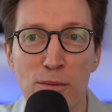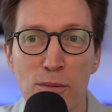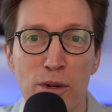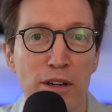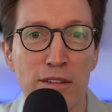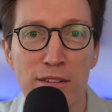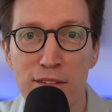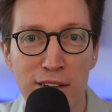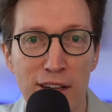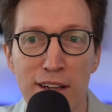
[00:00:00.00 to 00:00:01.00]
words
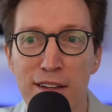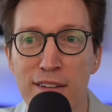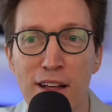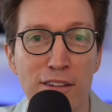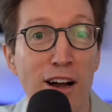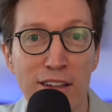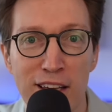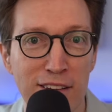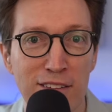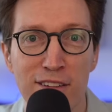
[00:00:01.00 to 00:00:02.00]

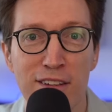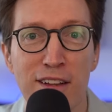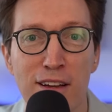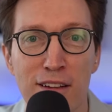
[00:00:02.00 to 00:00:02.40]
unlocking certain